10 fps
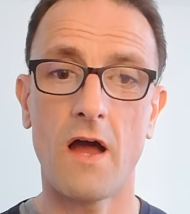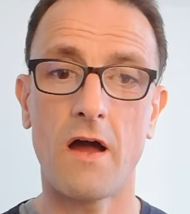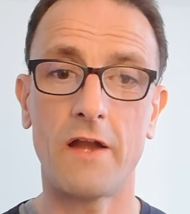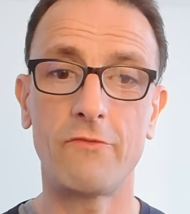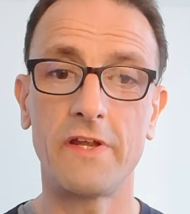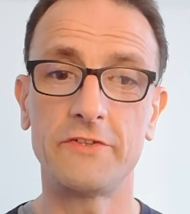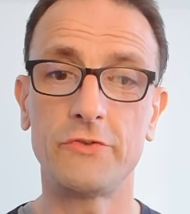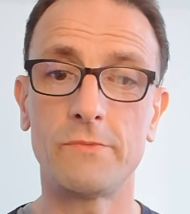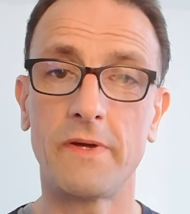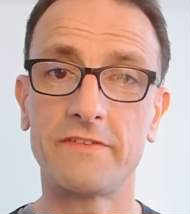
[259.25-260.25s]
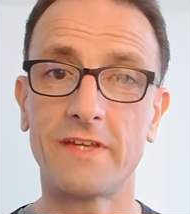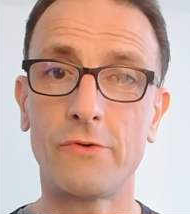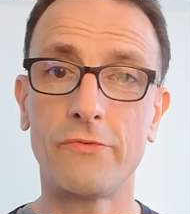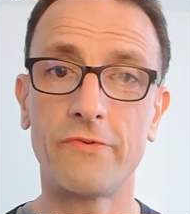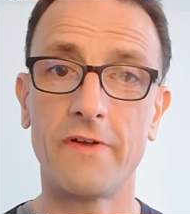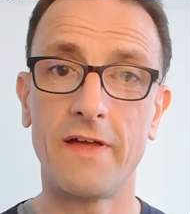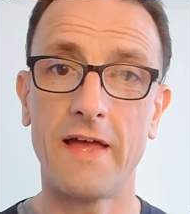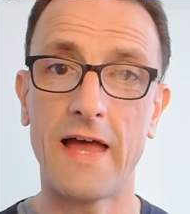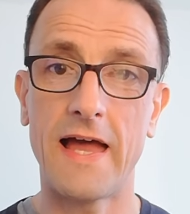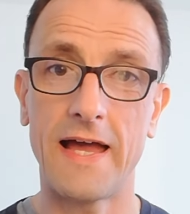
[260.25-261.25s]
I reassure myself
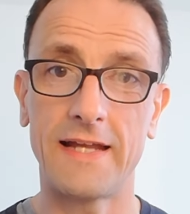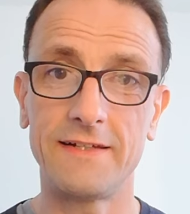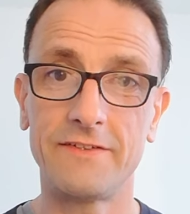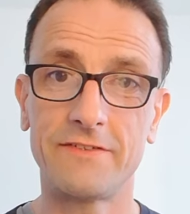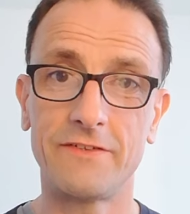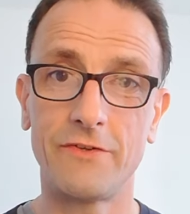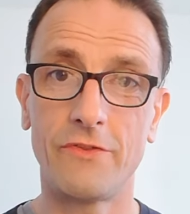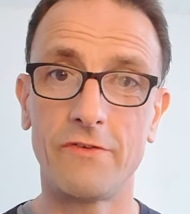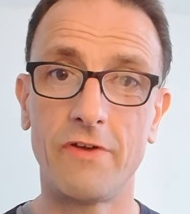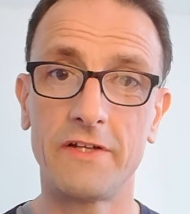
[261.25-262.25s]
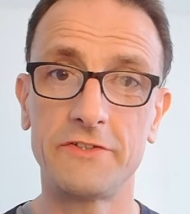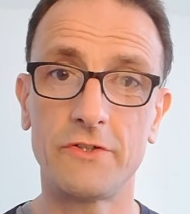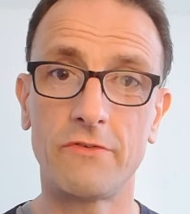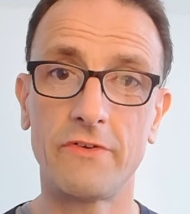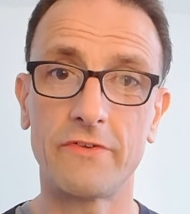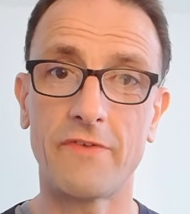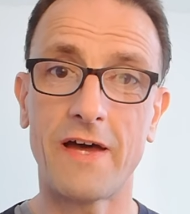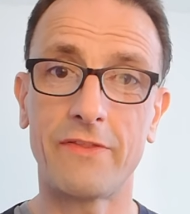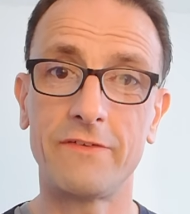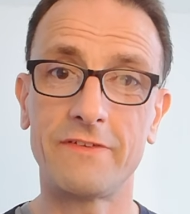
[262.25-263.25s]
and listen to the reassurance of
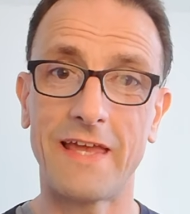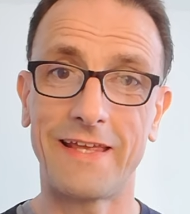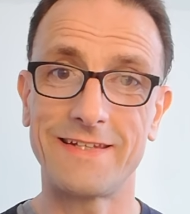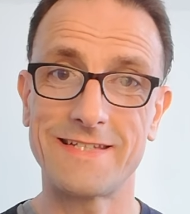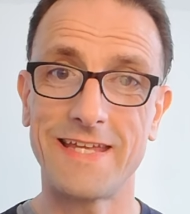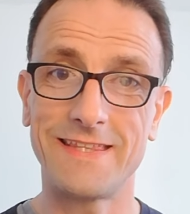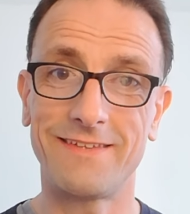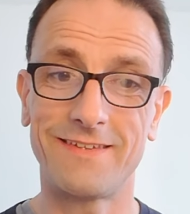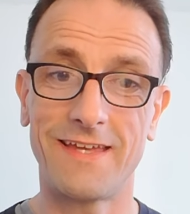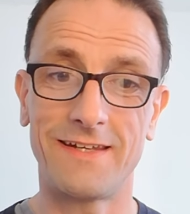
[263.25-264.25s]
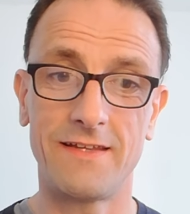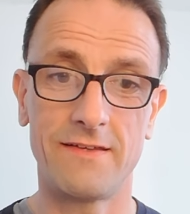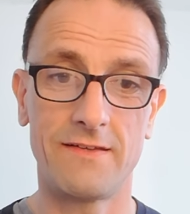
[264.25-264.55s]
others and can take this in.